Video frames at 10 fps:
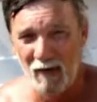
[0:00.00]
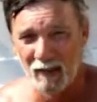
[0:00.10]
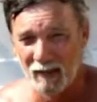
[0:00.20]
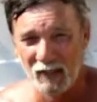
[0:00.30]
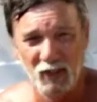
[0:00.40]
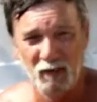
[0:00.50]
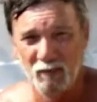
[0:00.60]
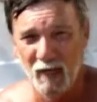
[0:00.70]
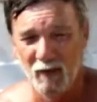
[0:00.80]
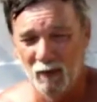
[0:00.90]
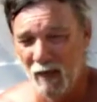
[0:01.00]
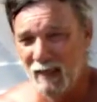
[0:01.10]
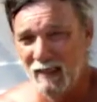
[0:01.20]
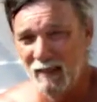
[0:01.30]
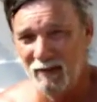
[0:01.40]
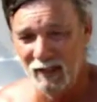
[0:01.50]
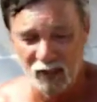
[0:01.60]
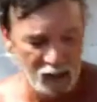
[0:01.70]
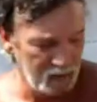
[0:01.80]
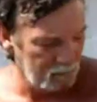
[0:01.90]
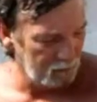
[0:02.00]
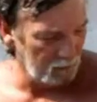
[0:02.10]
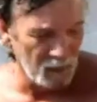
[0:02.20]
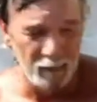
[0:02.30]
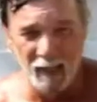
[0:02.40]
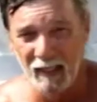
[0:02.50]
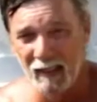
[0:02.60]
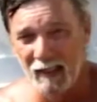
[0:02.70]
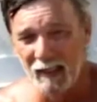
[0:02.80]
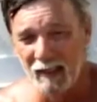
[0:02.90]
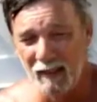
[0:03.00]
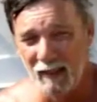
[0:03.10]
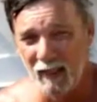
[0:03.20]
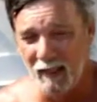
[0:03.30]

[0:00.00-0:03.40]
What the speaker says: bought this boat relatively cheap from my buddy, and